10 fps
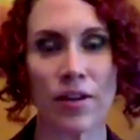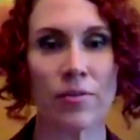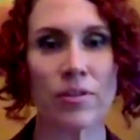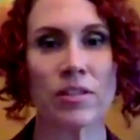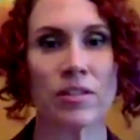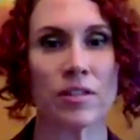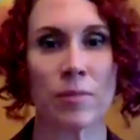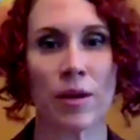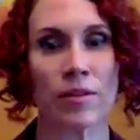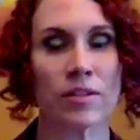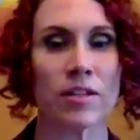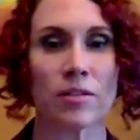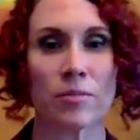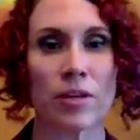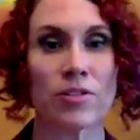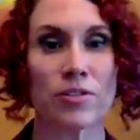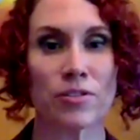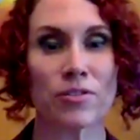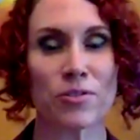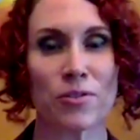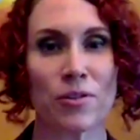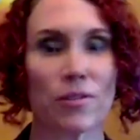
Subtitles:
I recently did about the 10 ways you're screwing,